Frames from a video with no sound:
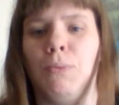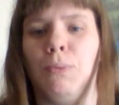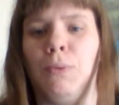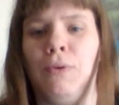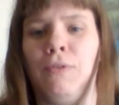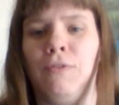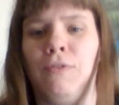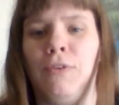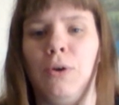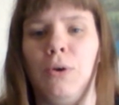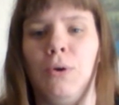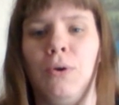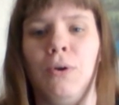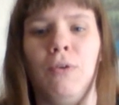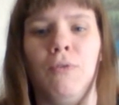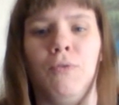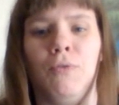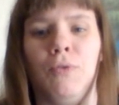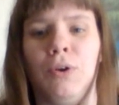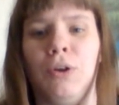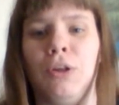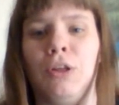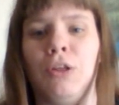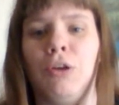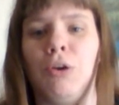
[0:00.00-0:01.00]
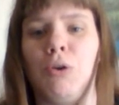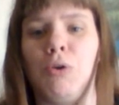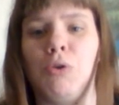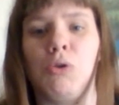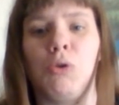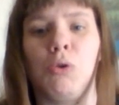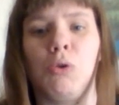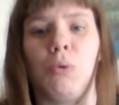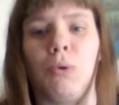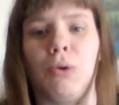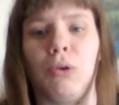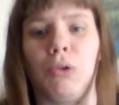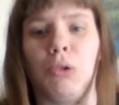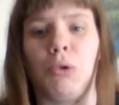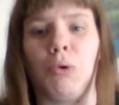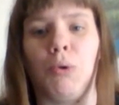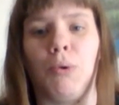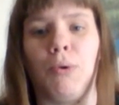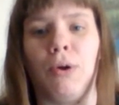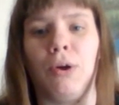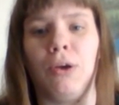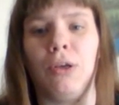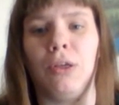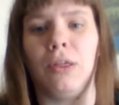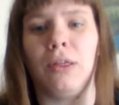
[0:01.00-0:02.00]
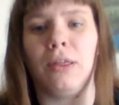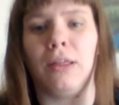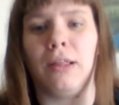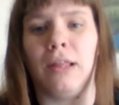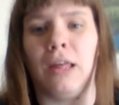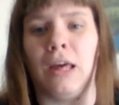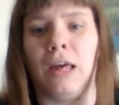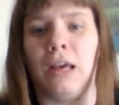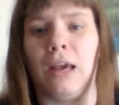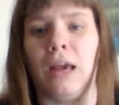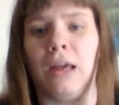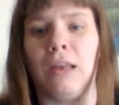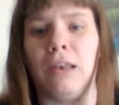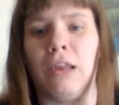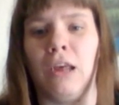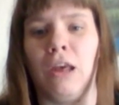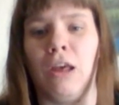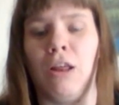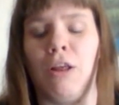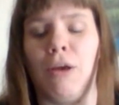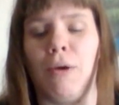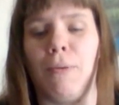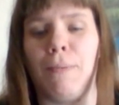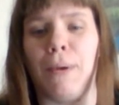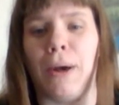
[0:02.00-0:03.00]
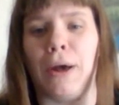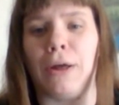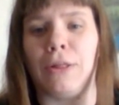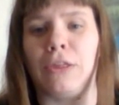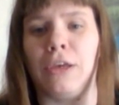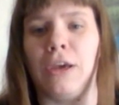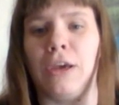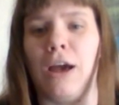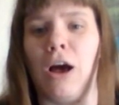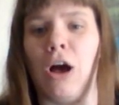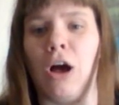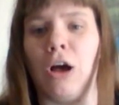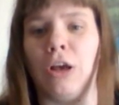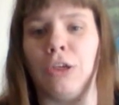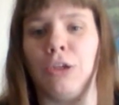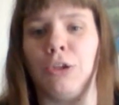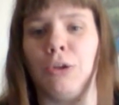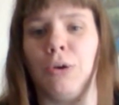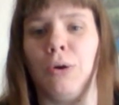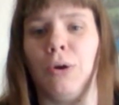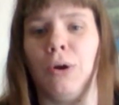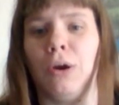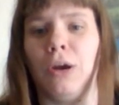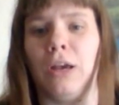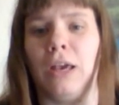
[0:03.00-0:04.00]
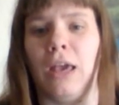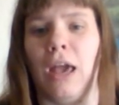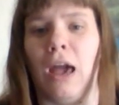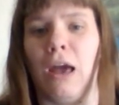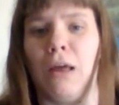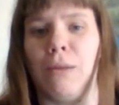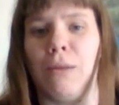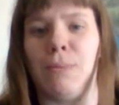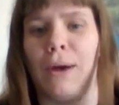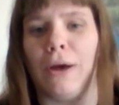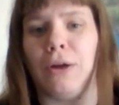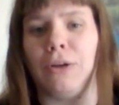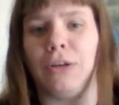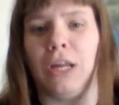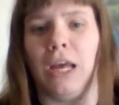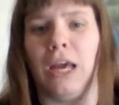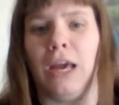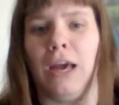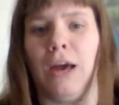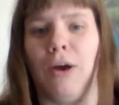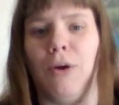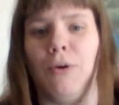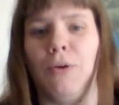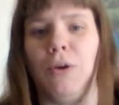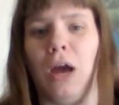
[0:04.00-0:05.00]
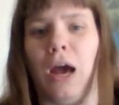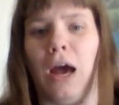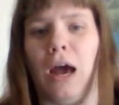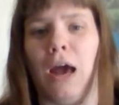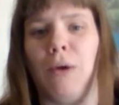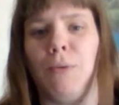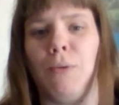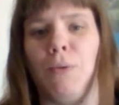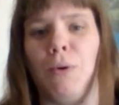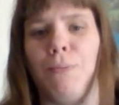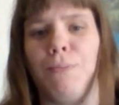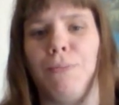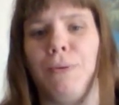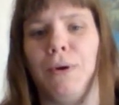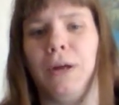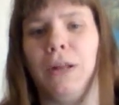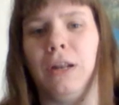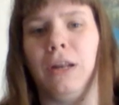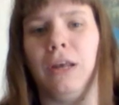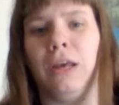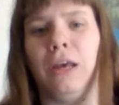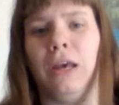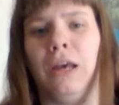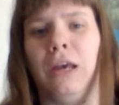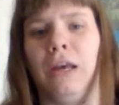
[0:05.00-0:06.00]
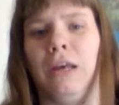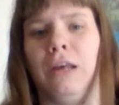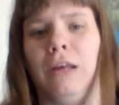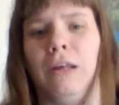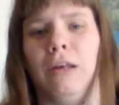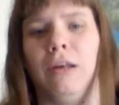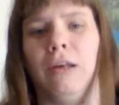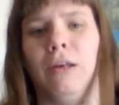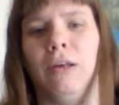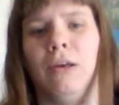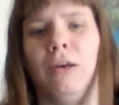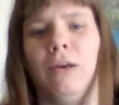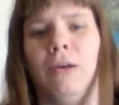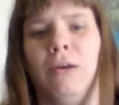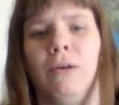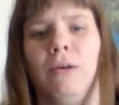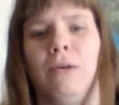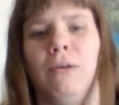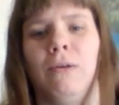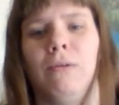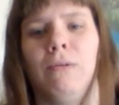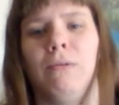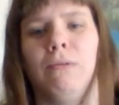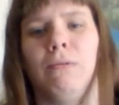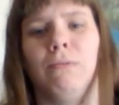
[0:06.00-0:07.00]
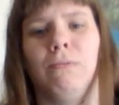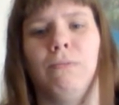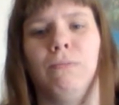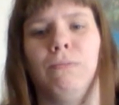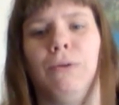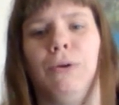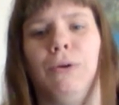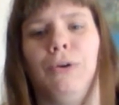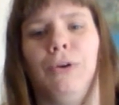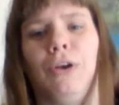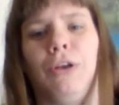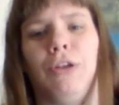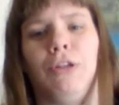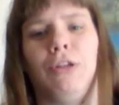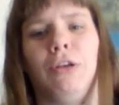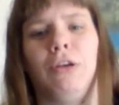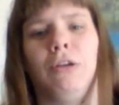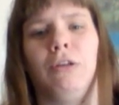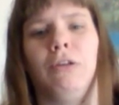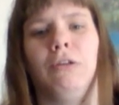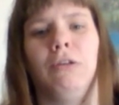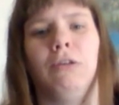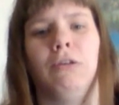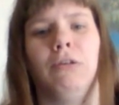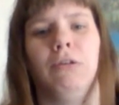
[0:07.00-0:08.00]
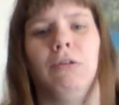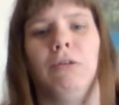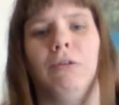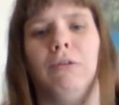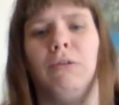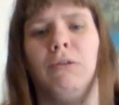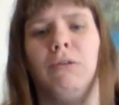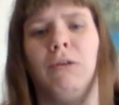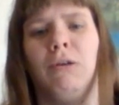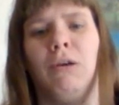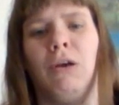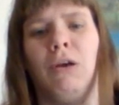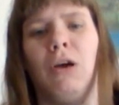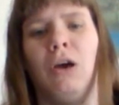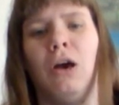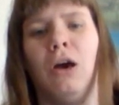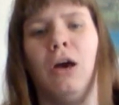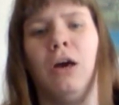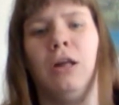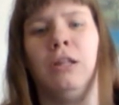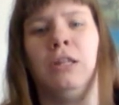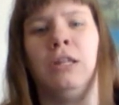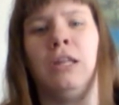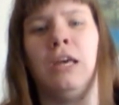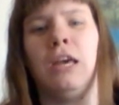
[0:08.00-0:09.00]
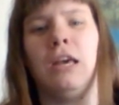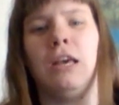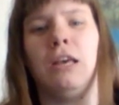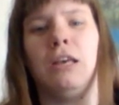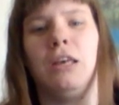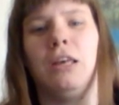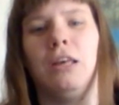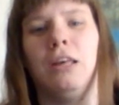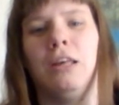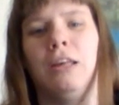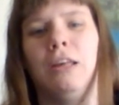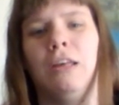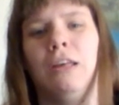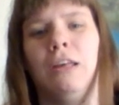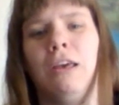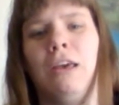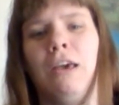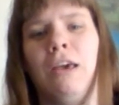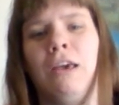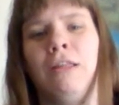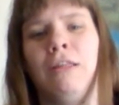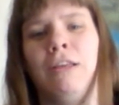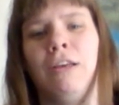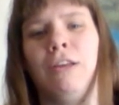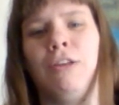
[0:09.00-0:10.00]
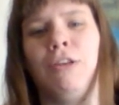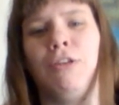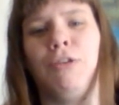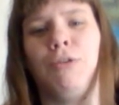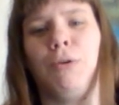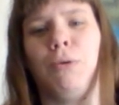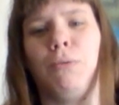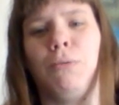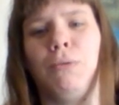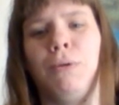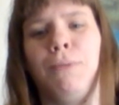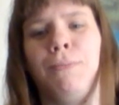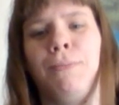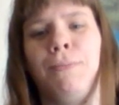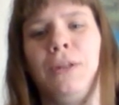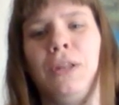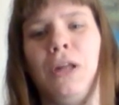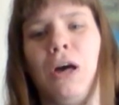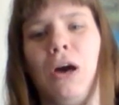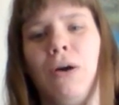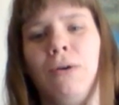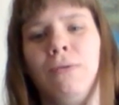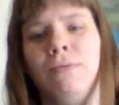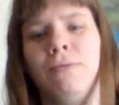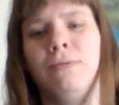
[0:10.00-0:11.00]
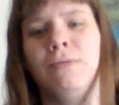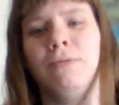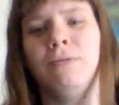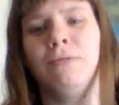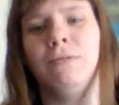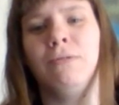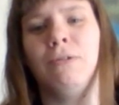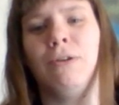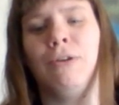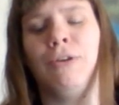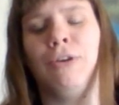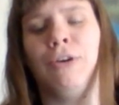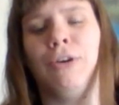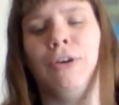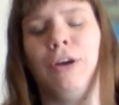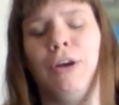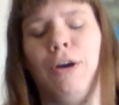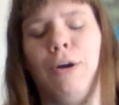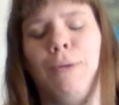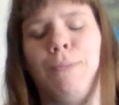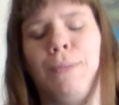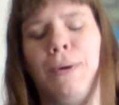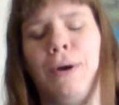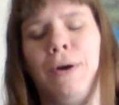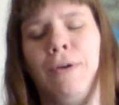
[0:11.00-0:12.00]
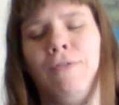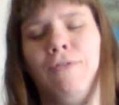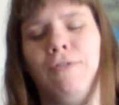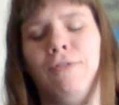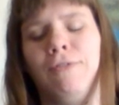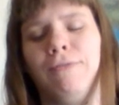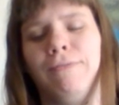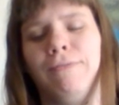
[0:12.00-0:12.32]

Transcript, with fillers: review of one of those short stories, like I did about the Oscar Cat About Town, I will put a where is it link in the description below or above.